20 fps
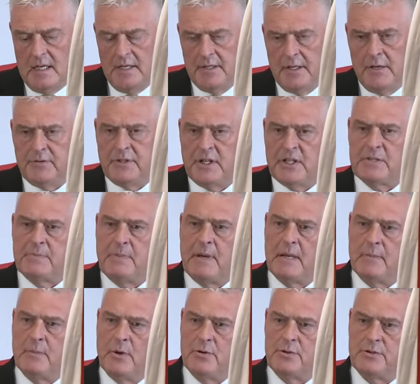I don't
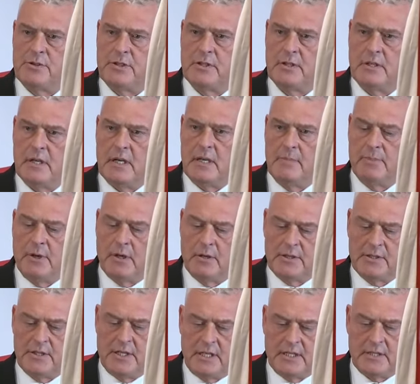expect much in
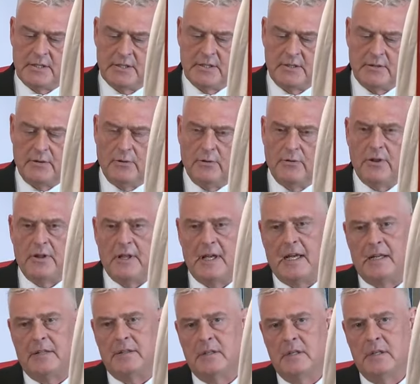politics other
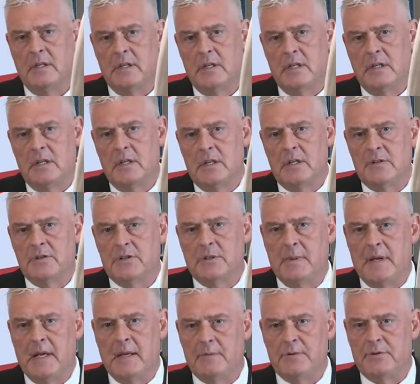than
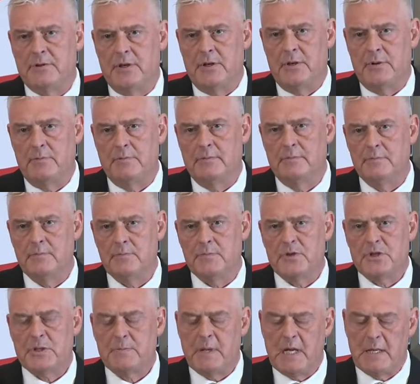to be able to
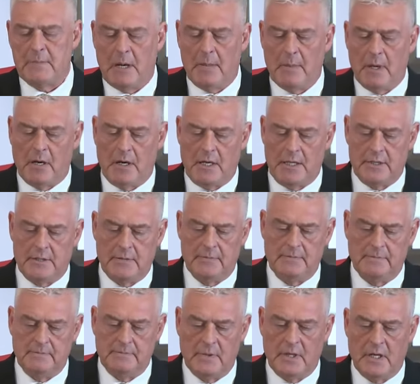speak my mind
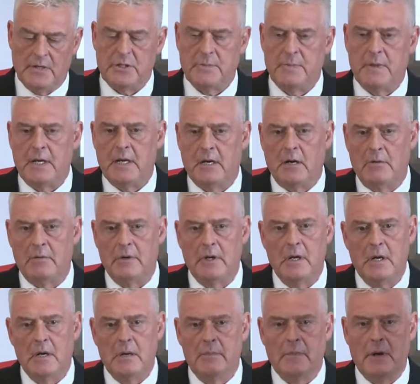and speak on
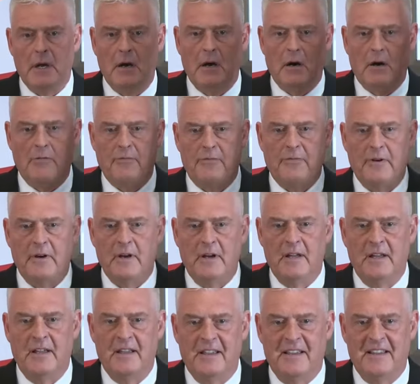behalf...
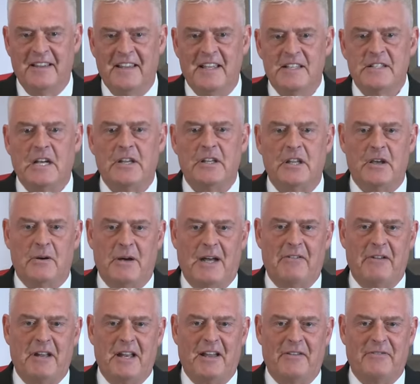Is that you,
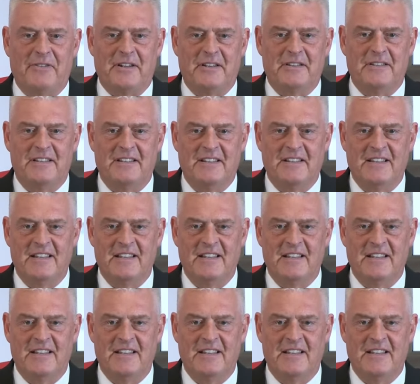Harry, laughing?